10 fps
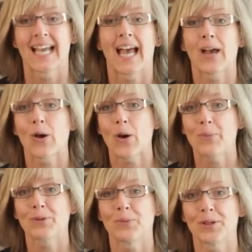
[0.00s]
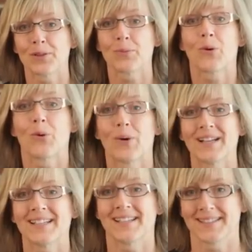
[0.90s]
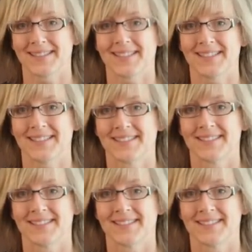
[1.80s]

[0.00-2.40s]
and complement them quite nicely.